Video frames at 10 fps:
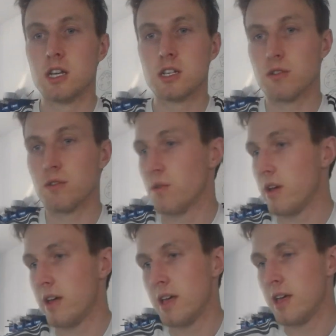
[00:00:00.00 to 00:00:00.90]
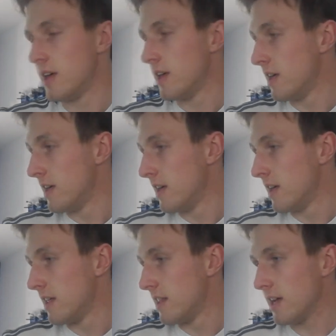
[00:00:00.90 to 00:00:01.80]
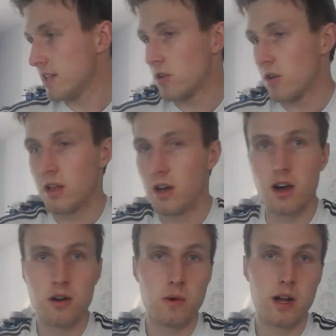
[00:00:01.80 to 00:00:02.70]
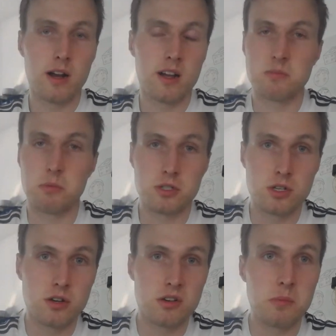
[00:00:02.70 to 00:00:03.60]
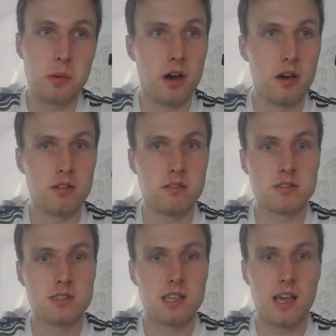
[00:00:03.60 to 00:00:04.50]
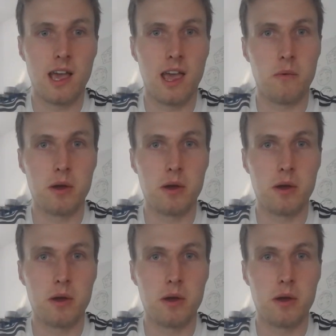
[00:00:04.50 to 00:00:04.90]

So that's all the hardware. It's about £200.